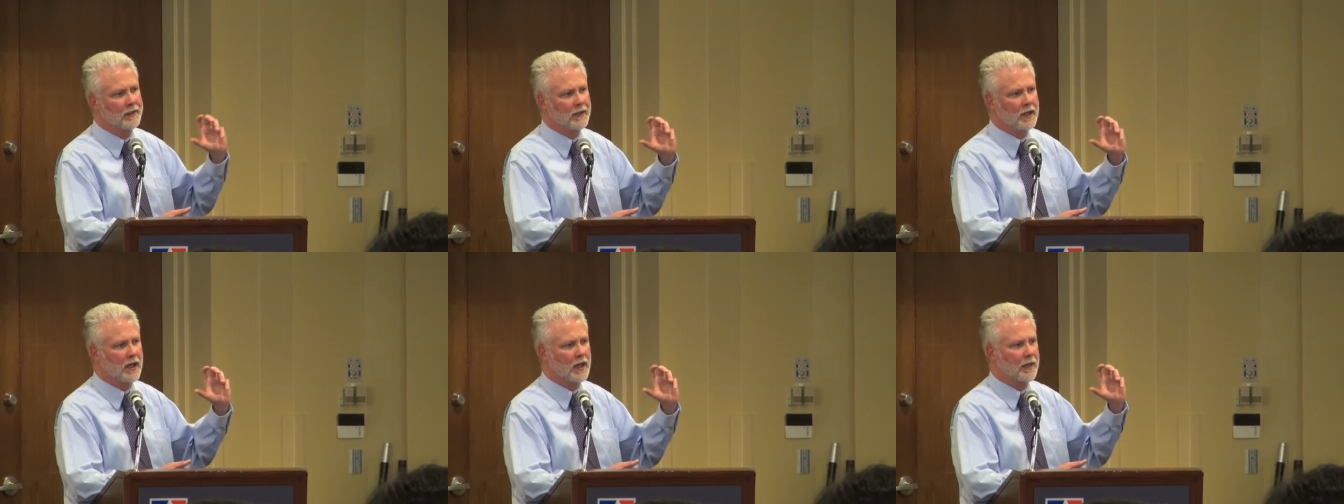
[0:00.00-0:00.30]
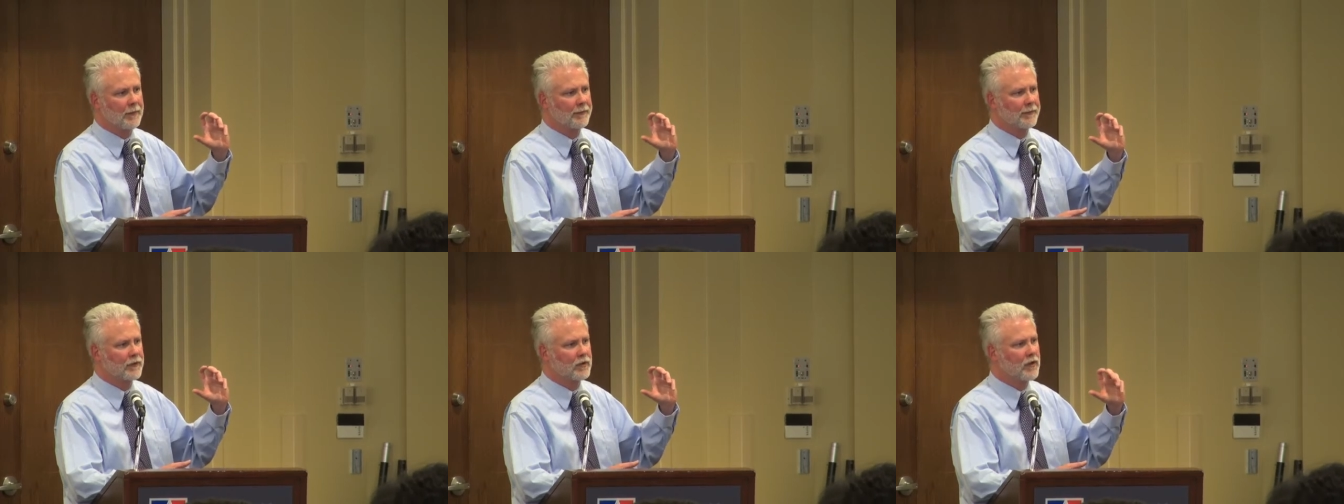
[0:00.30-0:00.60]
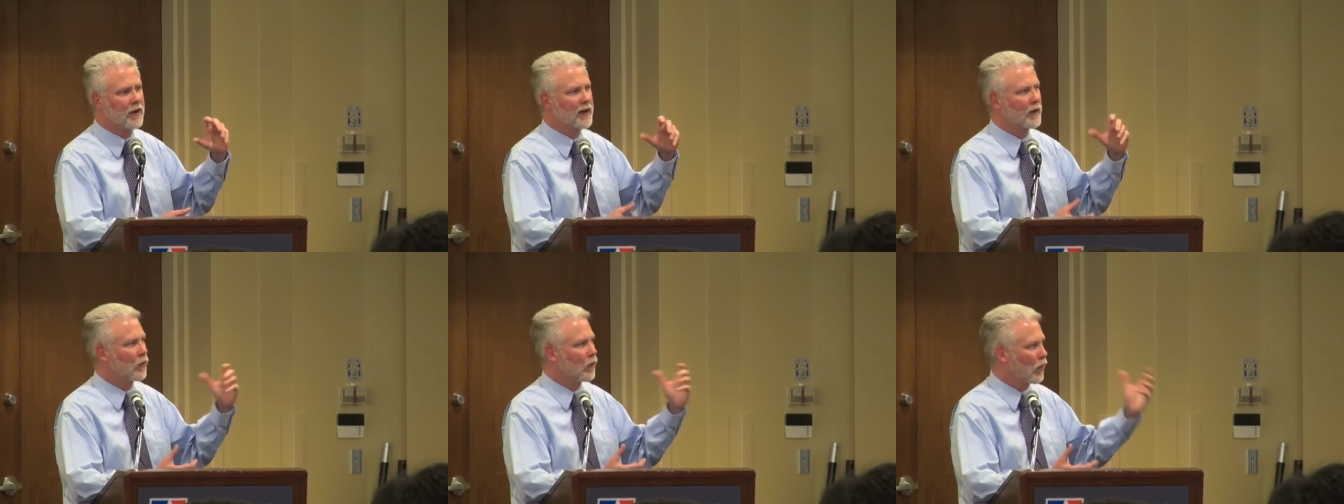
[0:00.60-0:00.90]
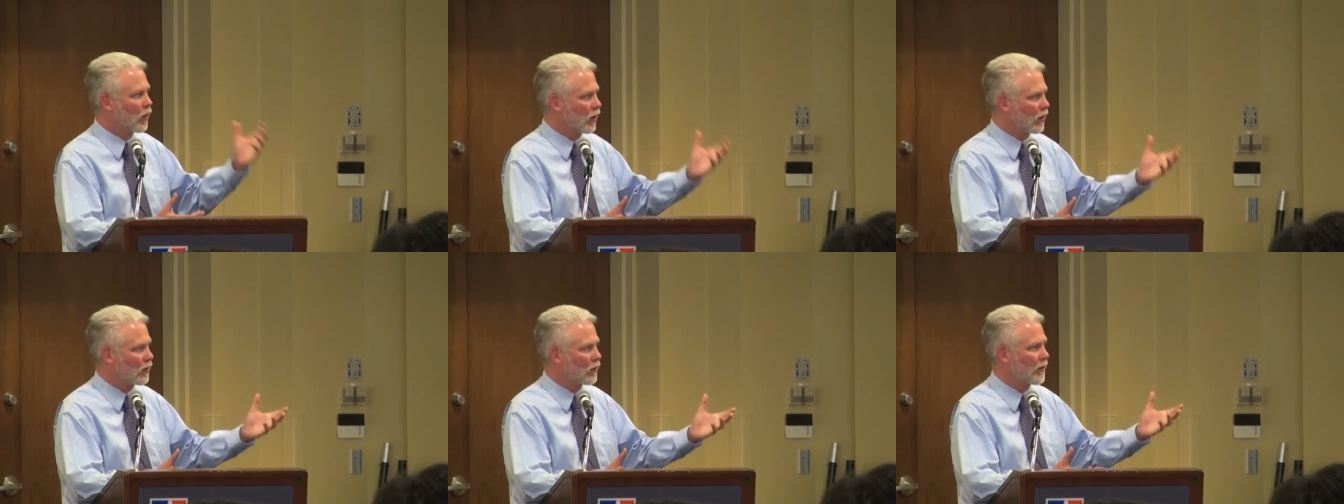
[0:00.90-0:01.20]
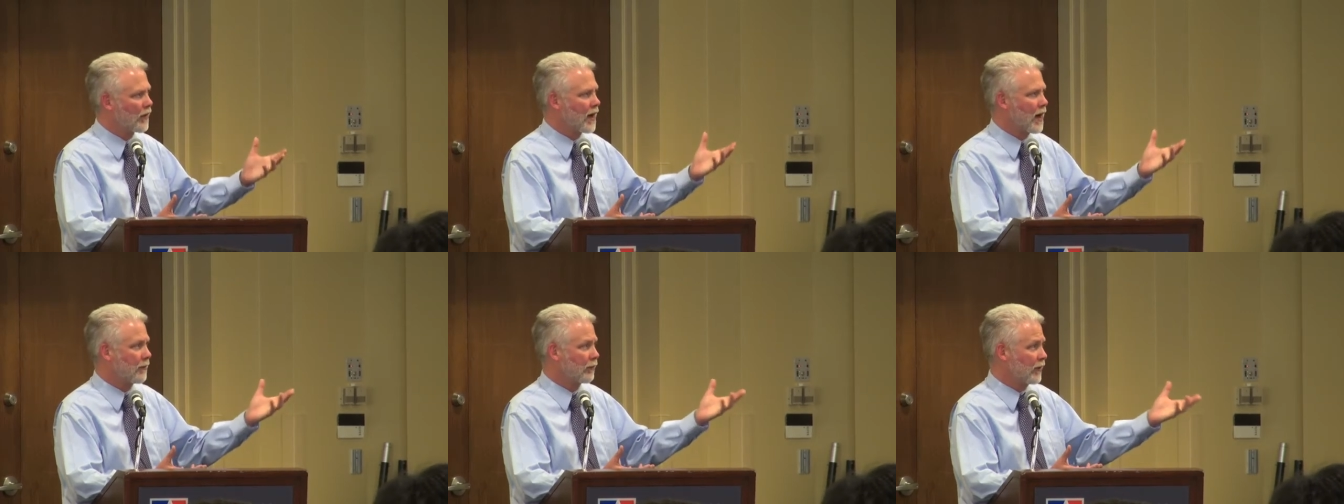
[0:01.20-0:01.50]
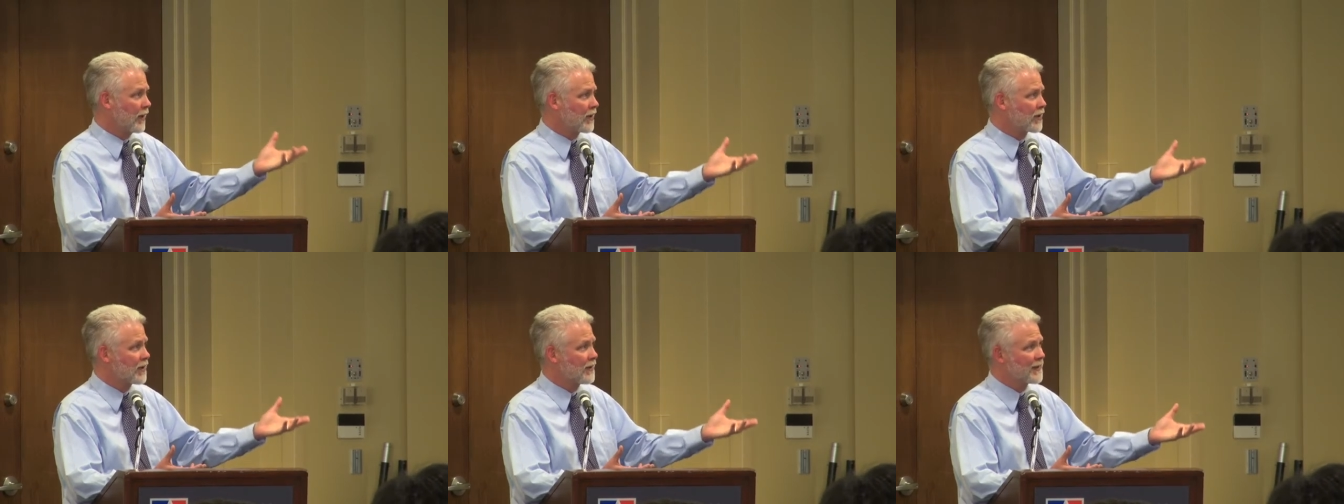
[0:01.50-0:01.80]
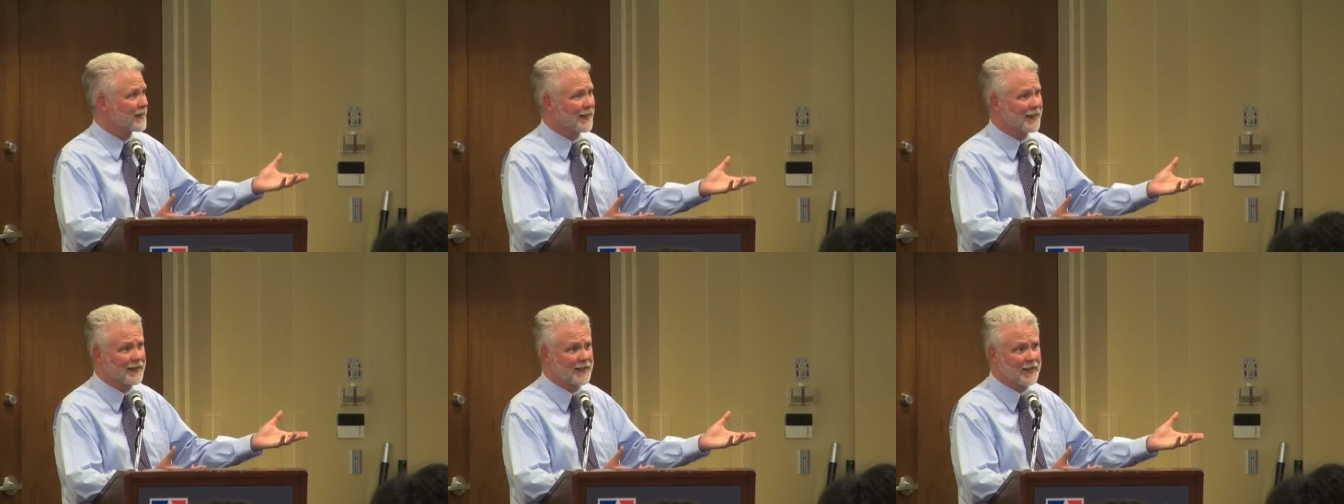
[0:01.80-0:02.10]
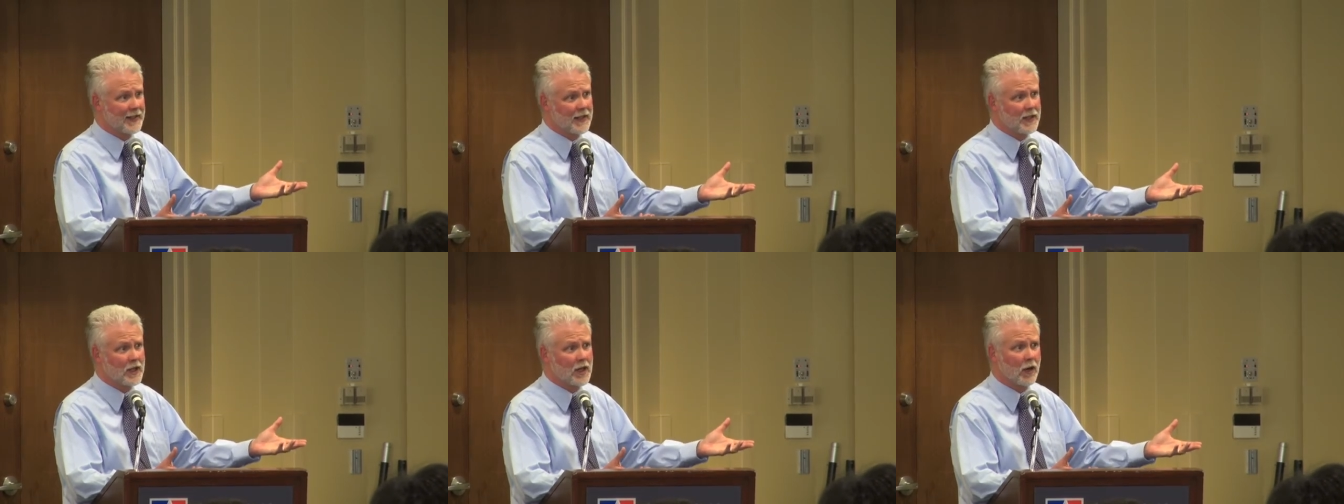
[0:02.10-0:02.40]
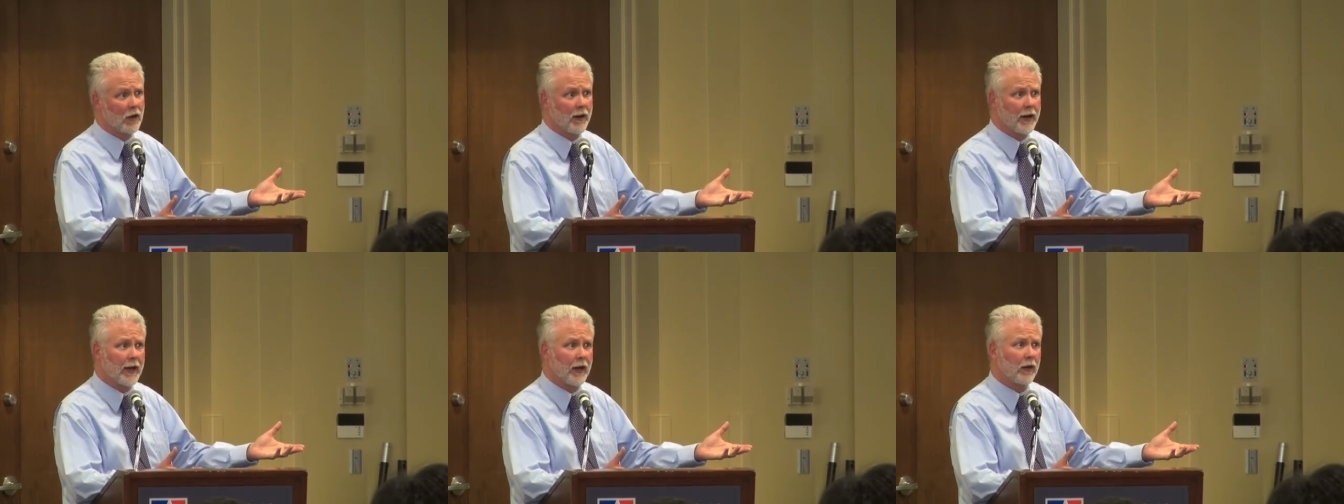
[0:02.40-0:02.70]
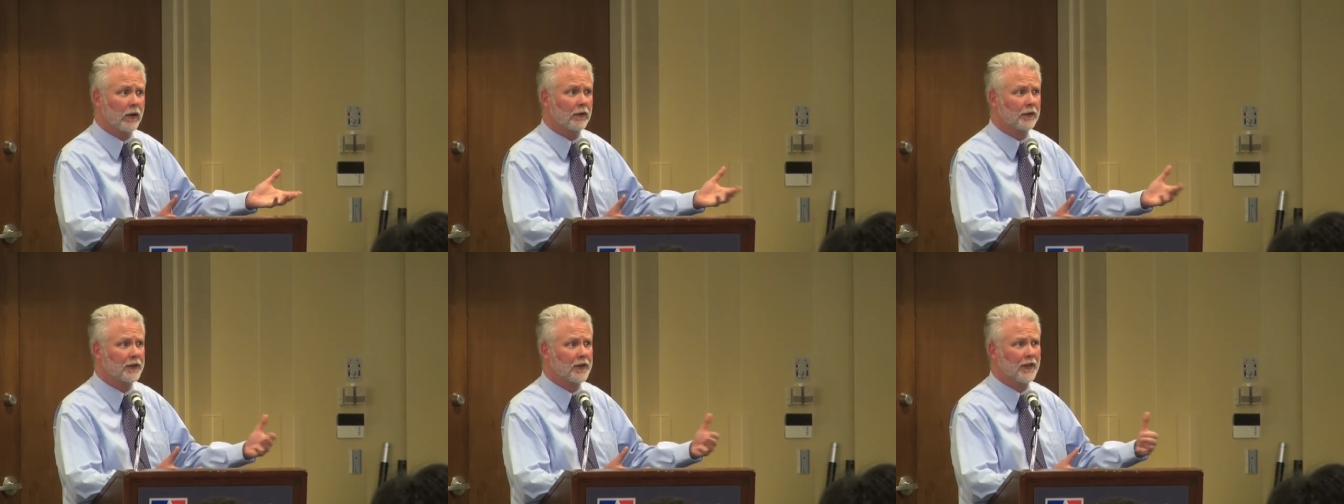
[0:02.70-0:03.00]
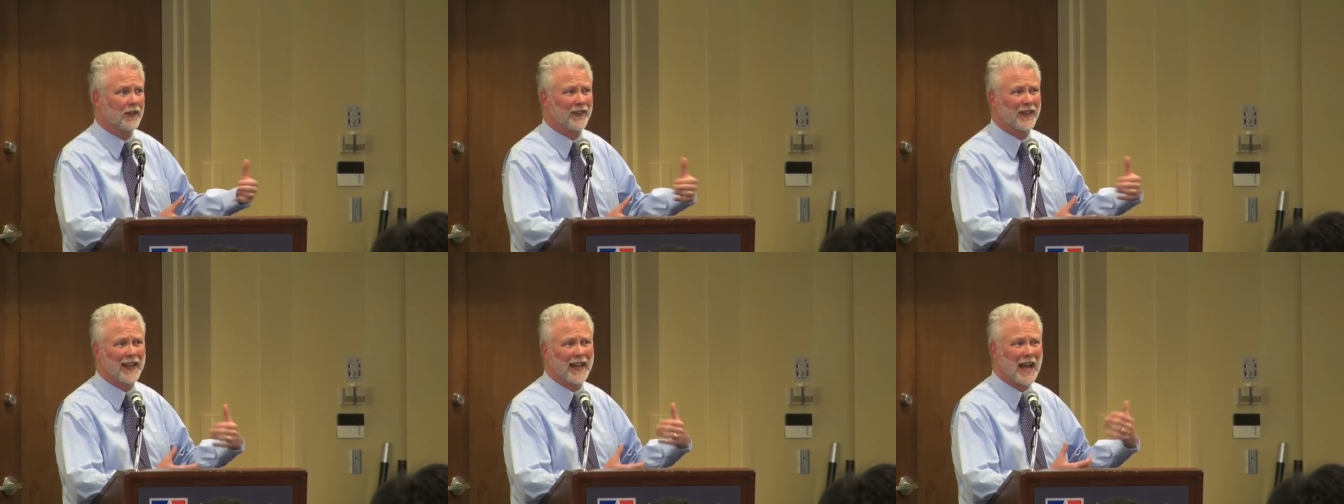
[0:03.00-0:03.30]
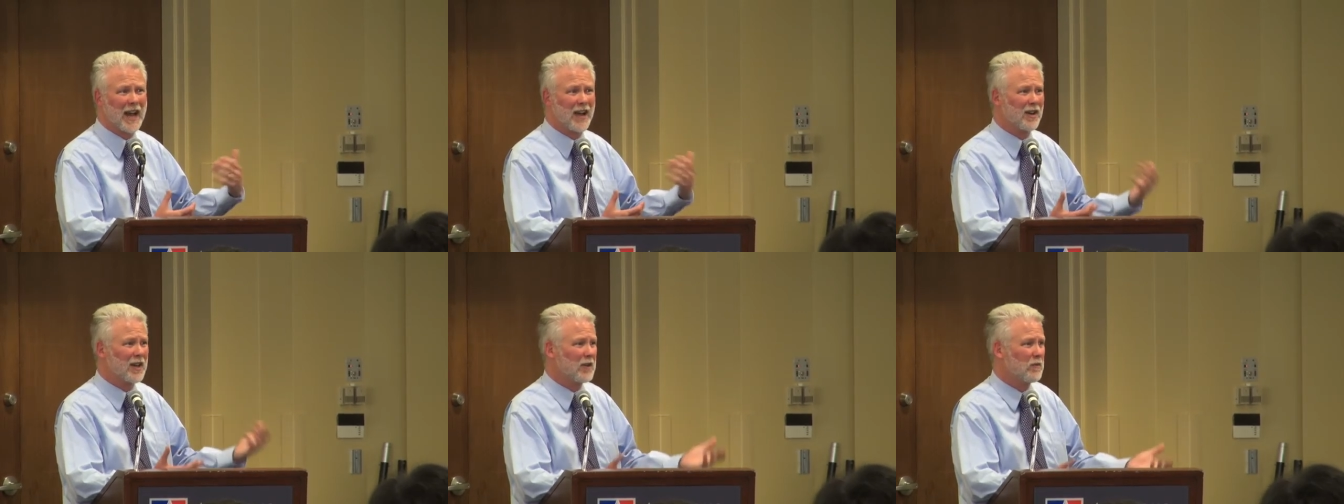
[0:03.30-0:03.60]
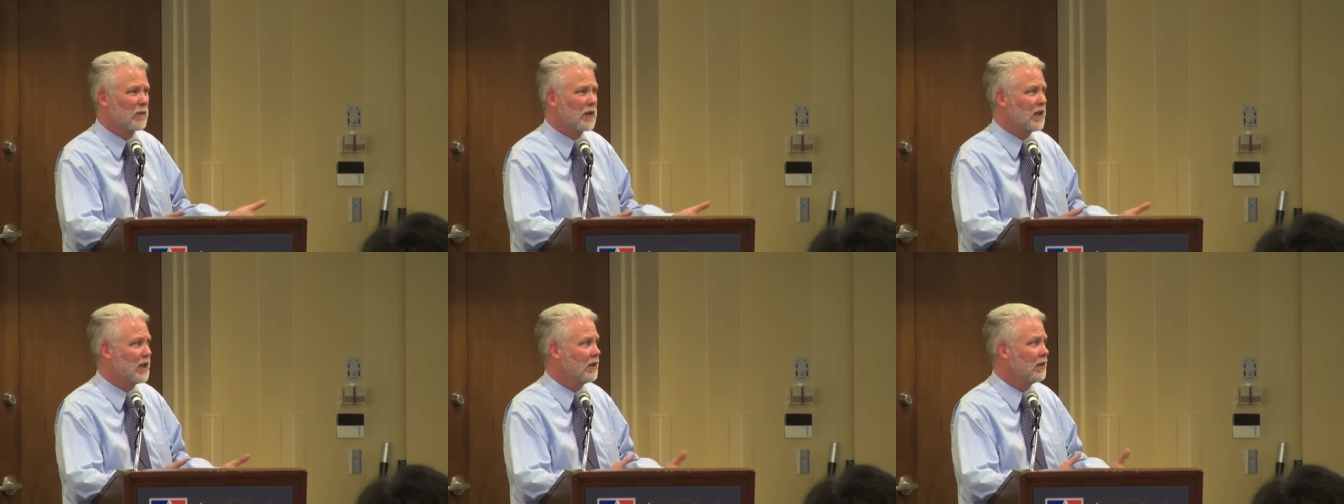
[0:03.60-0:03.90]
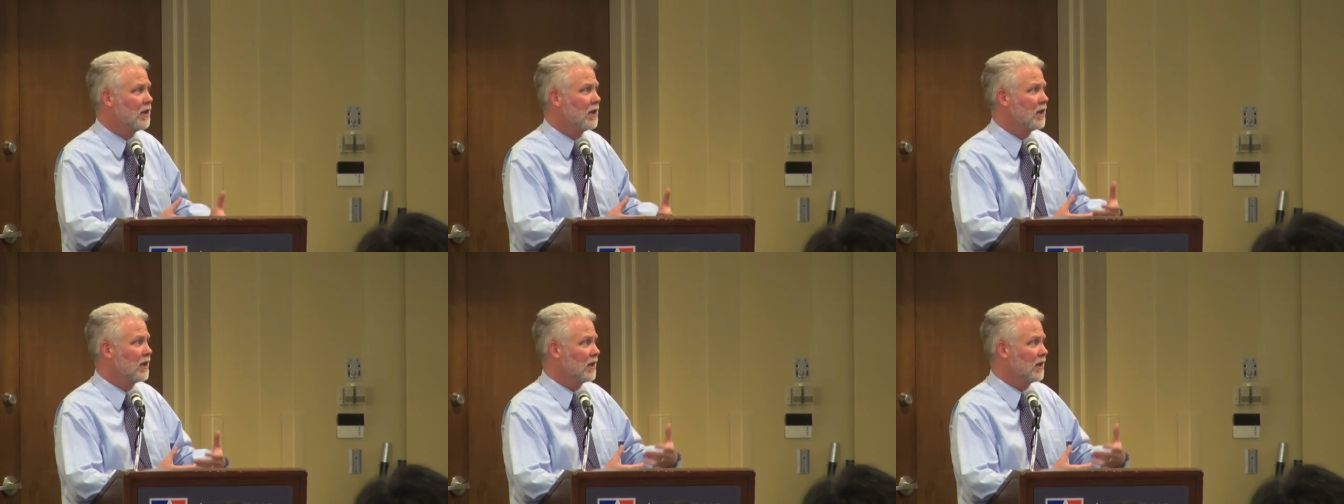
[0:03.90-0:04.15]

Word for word: um, try to work with operations like CTRL to say how can we